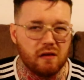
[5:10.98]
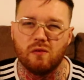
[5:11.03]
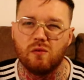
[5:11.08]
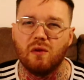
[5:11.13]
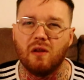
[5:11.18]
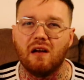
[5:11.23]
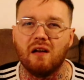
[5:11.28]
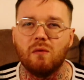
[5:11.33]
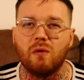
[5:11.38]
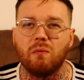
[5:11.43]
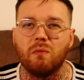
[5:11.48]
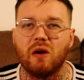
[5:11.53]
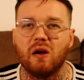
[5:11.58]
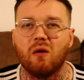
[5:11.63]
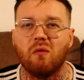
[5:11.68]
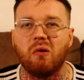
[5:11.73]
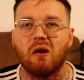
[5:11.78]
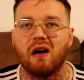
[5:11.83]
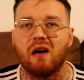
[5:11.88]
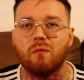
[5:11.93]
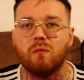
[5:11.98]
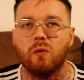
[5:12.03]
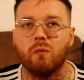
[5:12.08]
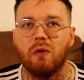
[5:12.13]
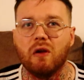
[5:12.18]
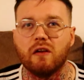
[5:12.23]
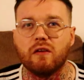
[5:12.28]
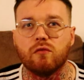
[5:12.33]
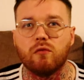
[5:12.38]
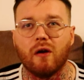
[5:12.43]
I don't like when my apartment
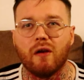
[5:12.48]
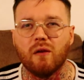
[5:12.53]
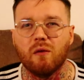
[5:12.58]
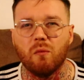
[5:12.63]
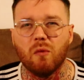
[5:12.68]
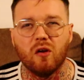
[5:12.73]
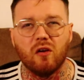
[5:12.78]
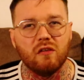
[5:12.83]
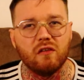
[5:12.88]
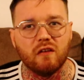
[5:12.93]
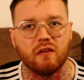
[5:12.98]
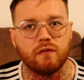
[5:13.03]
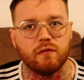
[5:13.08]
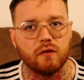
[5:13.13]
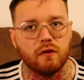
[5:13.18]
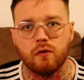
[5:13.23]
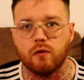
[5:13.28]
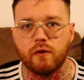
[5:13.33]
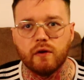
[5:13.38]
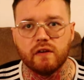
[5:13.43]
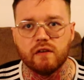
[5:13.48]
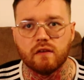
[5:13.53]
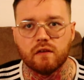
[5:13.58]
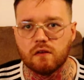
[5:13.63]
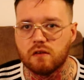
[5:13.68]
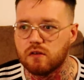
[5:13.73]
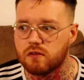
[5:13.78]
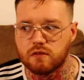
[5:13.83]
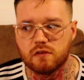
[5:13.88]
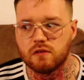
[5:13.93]
makes random noises for no reason,
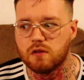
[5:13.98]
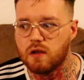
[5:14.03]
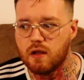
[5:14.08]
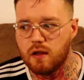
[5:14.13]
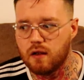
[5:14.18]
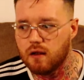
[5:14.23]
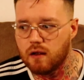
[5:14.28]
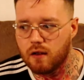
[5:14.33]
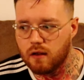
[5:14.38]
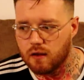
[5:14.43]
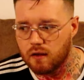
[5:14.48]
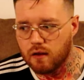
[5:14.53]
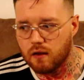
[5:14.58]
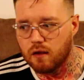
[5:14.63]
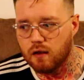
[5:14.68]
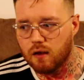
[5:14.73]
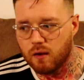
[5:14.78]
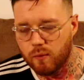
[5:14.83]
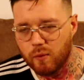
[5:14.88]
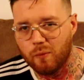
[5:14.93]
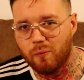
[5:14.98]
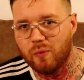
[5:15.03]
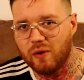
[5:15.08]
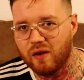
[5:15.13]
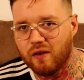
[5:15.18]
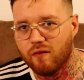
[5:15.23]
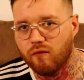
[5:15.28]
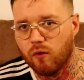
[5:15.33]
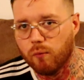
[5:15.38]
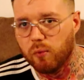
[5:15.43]
because I'm a
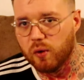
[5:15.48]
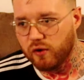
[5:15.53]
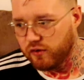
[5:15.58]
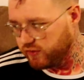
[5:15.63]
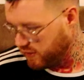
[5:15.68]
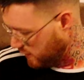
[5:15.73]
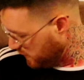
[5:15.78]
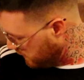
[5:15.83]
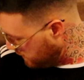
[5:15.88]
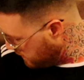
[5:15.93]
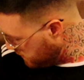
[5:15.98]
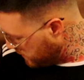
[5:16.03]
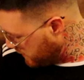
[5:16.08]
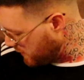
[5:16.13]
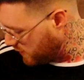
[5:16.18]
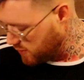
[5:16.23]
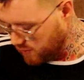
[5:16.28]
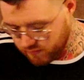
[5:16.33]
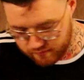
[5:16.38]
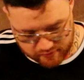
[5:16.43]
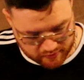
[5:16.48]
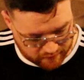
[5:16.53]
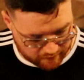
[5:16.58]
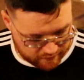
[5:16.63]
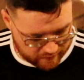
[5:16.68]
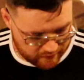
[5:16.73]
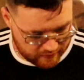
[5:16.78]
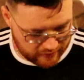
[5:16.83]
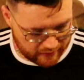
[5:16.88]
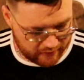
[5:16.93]
bit of a pussy when it comes to
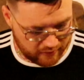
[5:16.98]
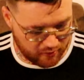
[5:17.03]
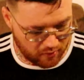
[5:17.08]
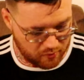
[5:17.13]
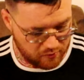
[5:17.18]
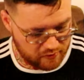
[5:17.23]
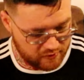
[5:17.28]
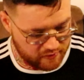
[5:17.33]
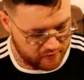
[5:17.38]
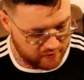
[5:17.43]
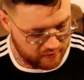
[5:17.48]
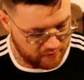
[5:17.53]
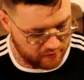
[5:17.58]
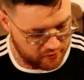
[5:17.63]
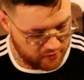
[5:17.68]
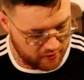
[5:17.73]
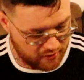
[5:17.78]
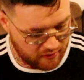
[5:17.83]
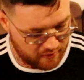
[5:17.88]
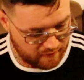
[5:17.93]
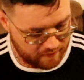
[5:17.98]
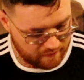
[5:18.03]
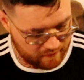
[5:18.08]
fucking ghosts and shit.